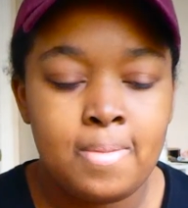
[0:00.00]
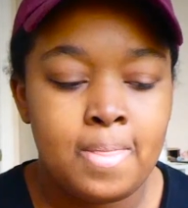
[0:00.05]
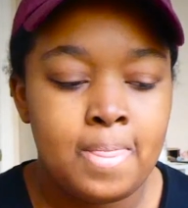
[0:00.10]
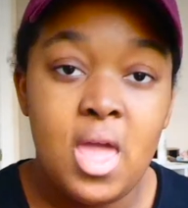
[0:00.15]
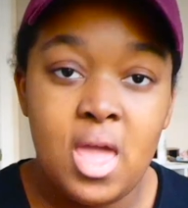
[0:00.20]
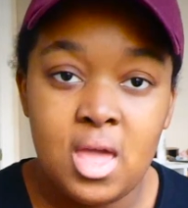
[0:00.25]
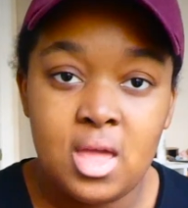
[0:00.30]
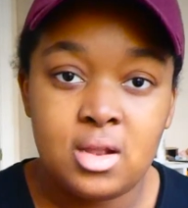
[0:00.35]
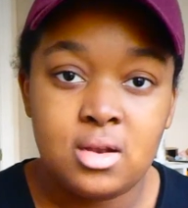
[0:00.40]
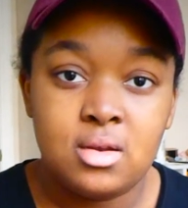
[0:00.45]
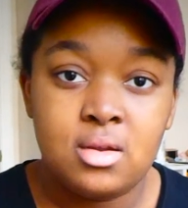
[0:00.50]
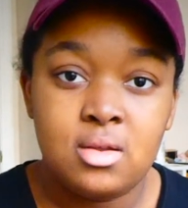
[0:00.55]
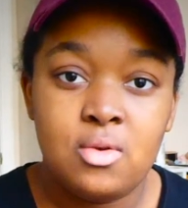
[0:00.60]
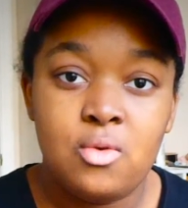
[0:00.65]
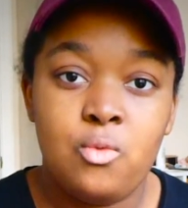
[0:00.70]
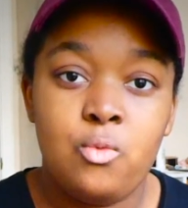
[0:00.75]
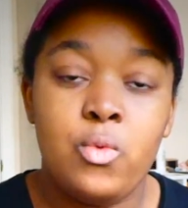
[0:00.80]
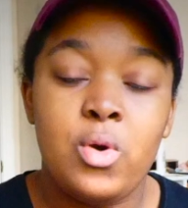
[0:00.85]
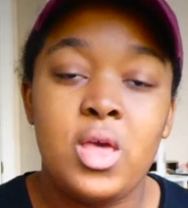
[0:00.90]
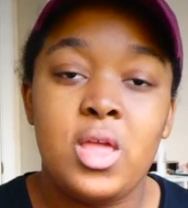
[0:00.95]
And
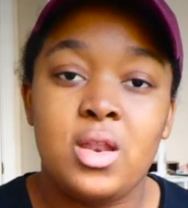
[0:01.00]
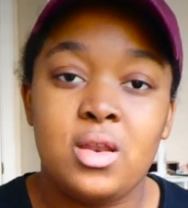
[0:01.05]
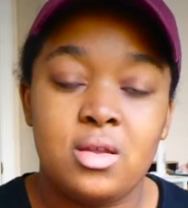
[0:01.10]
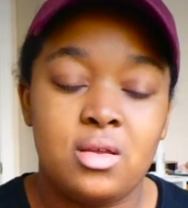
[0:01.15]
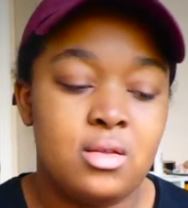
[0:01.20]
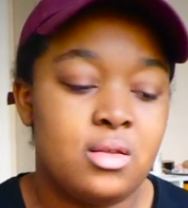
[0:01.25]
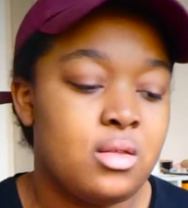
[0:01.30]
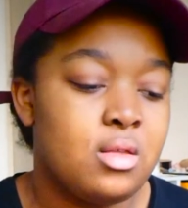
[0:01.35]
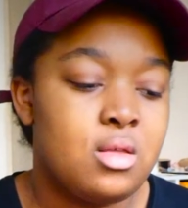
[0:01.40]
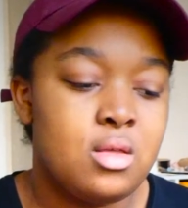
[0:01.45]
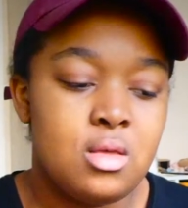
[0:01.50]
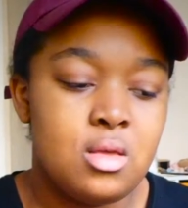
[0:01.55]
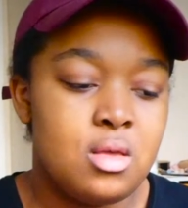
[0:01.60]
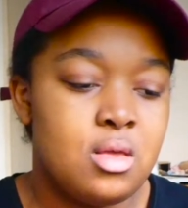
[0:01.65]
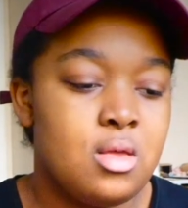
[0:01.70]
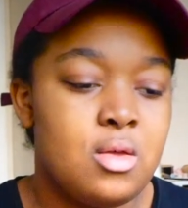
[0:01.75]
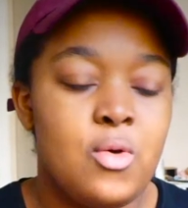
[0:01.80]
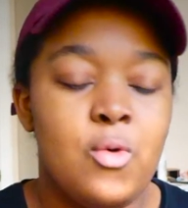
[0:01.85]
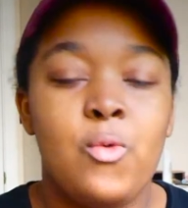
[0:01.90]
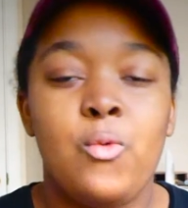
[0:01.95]
when
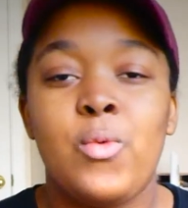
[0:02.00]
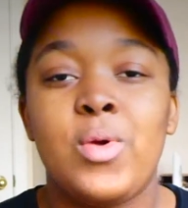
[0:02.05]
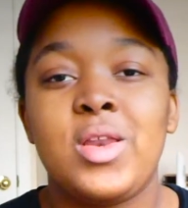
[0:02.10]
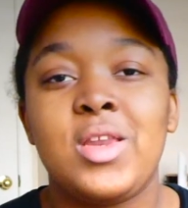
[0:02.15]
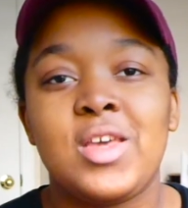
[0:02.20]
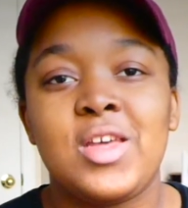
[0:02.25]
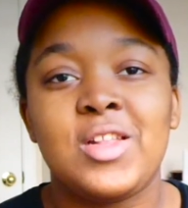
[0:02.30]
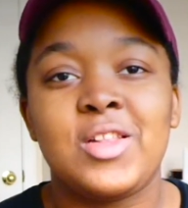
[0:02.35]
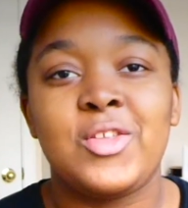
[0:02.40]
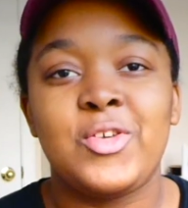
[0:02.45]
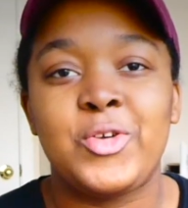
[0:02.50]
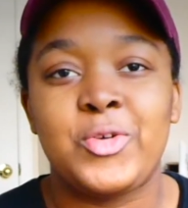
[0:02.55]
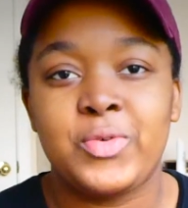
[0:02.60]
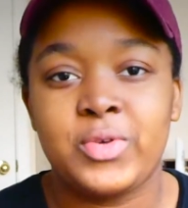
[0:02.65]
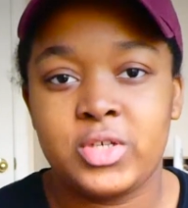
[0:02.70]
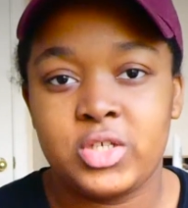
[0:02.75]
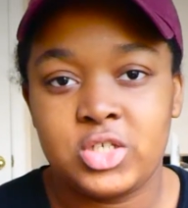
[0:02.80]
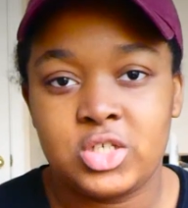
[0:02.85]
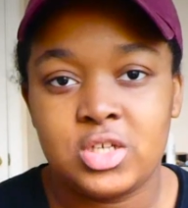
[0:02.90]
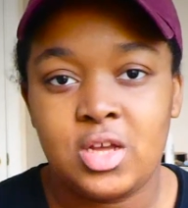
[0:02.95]
Khalil
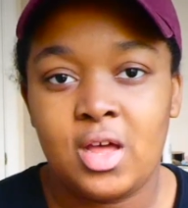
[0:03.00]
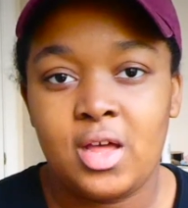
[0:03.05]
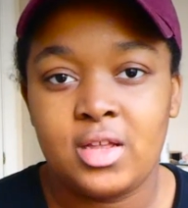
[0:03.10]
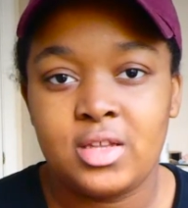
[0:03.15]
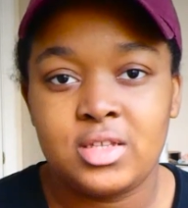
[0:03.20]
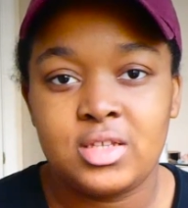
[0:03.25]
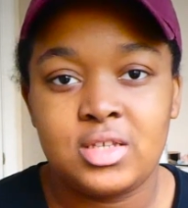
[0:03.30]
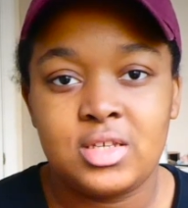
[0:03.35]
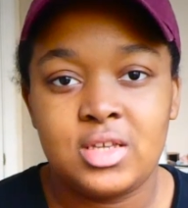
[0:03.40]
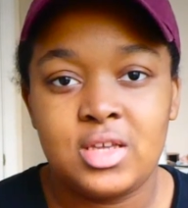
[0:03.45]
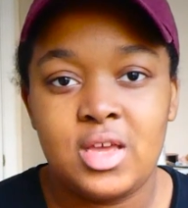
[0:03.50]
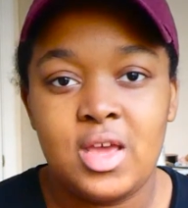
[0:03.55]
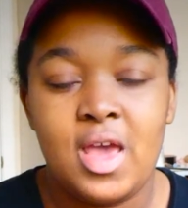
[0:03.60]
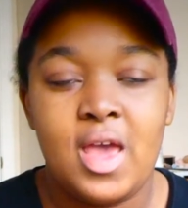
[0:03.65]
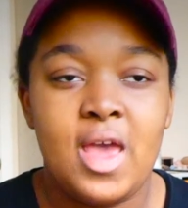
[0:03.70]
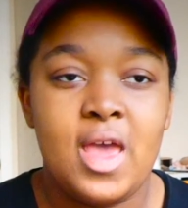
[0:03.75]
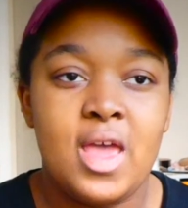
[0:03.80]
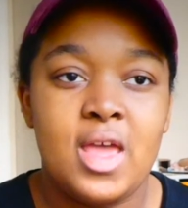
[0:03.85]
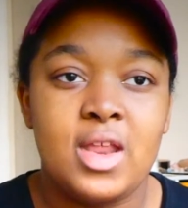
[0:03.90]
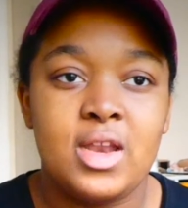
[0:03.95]
is shot
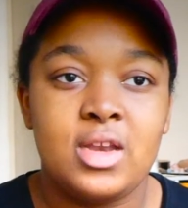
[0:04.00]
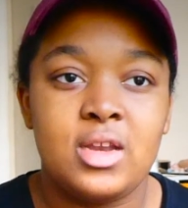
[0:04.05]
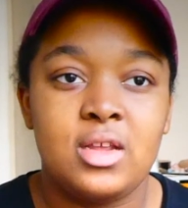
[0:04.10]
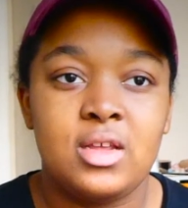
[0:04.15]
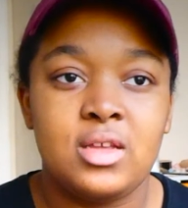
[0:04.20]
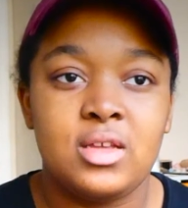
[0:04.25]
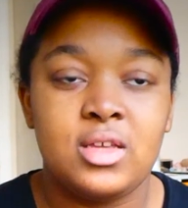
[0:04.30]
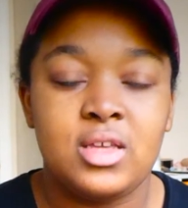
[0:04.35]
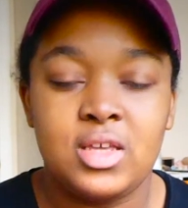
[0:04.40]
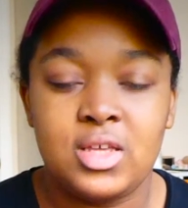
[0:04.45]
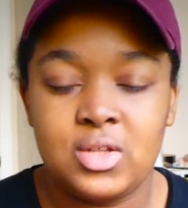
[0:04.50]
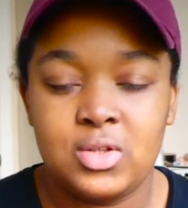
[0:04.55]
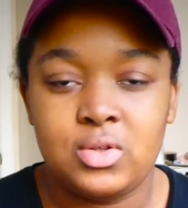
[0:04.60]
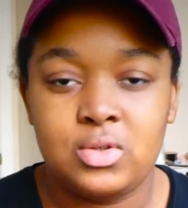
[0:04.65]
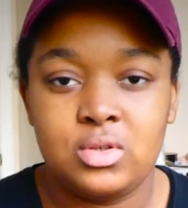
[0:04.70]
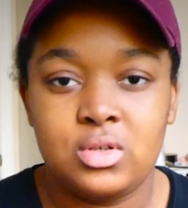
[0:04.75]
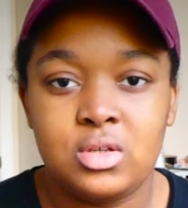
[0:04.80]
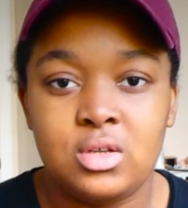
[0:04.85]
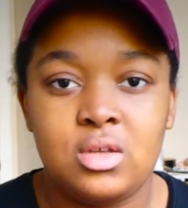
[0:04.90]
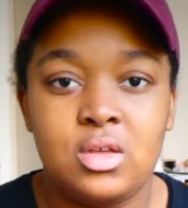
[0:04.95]
and
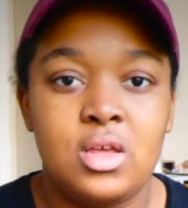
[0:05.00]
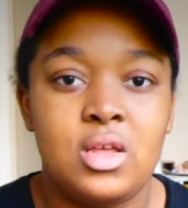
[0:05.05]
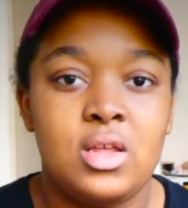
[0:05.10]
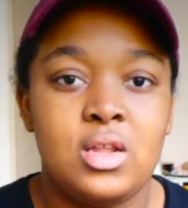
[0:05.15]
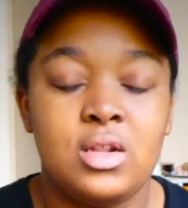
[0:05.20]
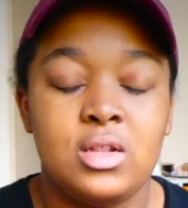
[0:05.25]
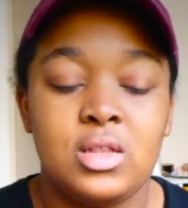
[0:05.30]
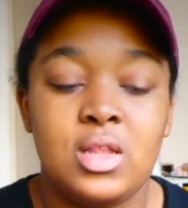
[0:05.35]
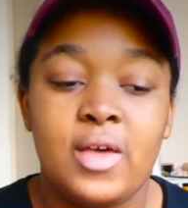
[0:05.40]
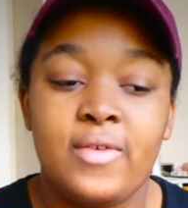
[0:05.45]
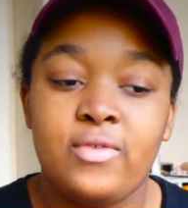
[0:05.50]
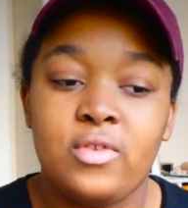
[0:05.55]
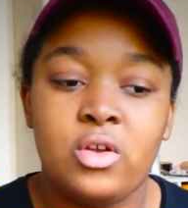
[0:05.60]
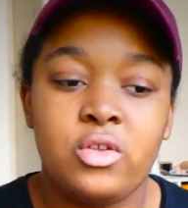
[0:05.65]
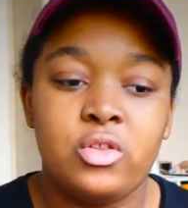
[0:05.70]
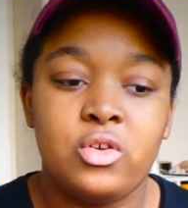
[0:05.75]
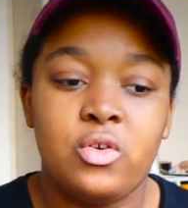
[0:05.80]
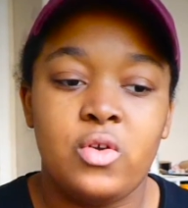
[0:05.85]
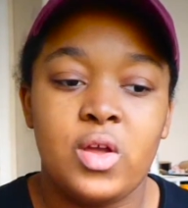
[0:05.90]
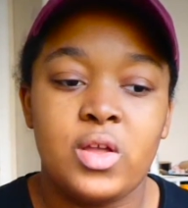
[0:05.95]
killed and left
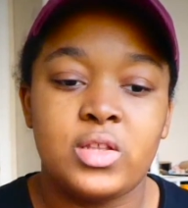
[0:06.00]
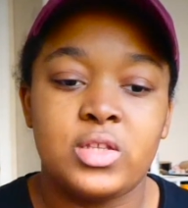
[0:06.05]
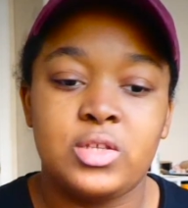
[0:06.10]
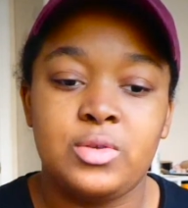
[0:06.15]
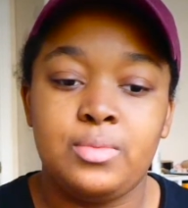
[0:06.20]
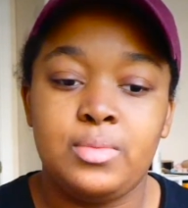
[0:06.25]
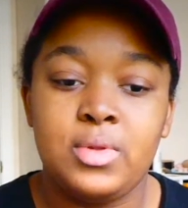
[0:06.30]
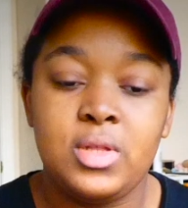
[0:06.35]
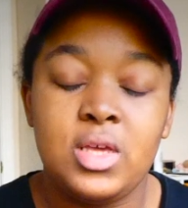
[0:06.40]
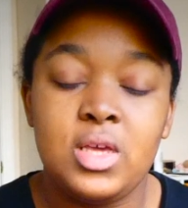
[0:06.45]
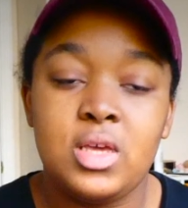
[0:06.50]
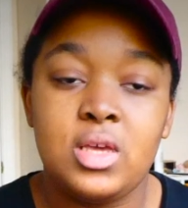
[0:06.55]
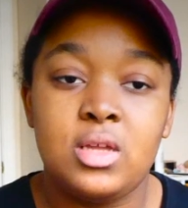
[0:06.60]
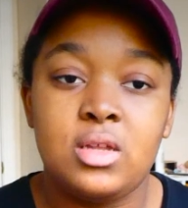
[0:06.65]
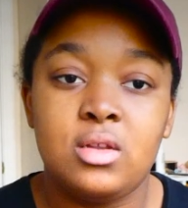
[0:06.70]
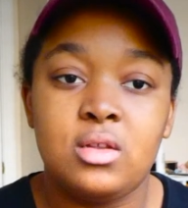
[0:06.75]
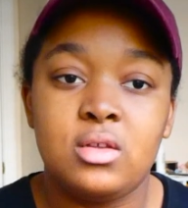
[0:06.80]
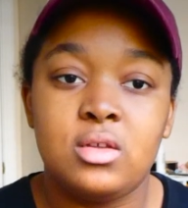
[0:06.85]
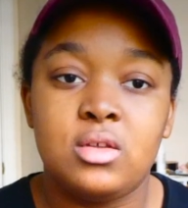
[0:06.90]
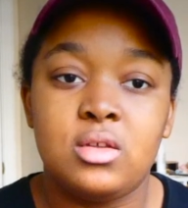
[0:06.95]
on the ground to
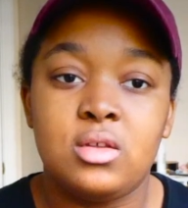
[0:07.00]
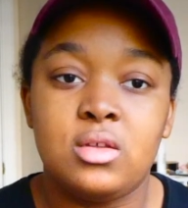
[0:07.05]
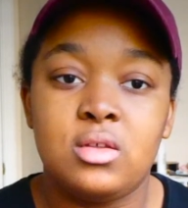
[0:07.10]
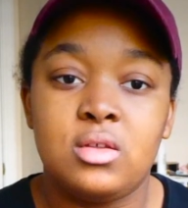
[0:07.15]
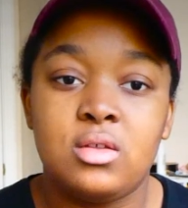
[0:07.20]
bleed,